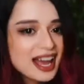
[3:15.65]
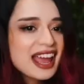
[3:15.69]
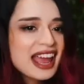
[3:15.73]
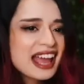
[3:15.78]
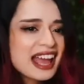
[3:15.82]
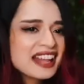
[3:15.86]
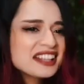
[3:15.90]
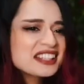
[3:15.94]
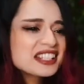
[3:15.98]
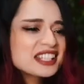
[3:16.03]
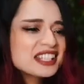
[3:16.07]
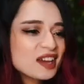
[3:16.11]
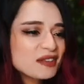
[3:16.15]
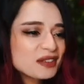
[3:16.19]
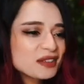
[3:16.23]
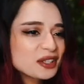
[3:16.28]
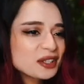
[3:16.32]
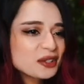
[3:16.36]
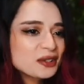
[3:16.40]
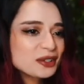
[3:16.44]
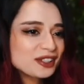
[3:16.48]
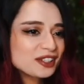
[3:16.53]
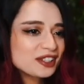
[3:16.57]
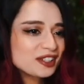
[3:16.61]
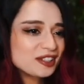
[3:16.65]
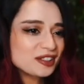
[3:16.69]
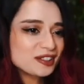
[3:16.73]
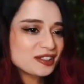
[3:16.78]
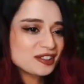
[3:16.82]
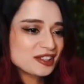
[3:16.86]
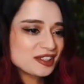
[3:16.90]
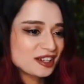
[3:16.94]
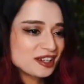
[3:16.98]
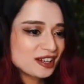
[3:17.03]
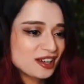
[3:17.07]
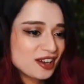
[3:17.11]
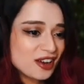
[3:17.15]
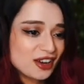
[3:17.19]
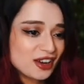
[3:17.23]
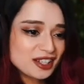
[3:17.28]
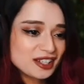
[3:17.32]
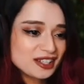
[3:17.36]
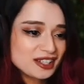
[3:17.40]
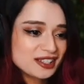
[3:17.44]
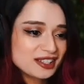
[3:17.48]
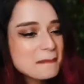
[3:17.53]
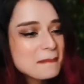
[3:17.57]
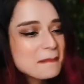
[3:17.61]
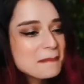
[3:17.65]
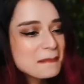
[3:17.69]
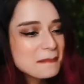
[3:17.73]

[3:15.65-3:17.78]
had seven good years in the 90s.